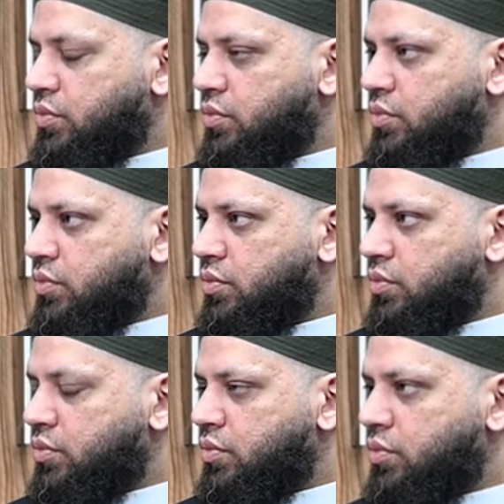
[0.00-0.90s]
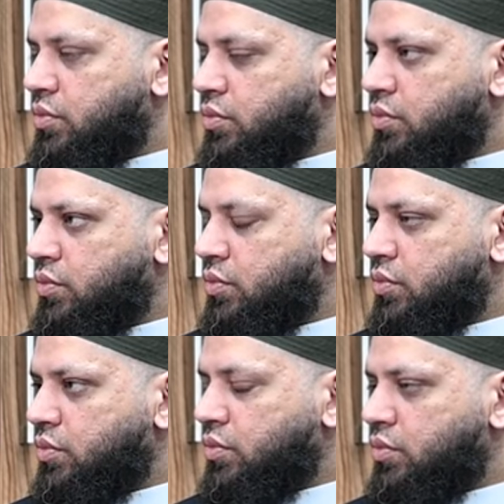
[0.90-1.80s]

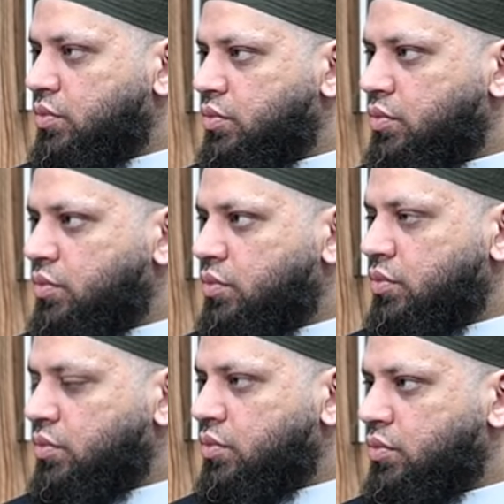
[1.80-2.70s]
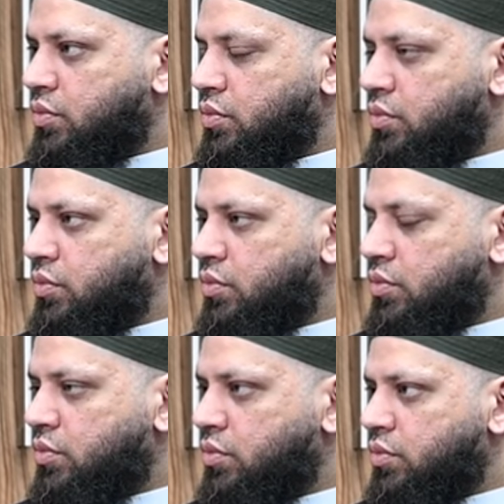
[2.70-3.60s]

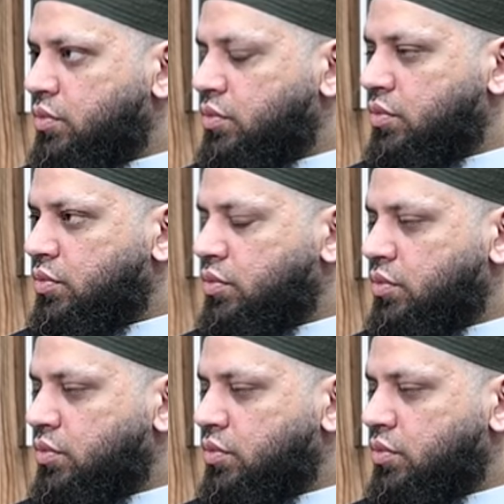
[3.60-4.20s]
This person isn't speaking.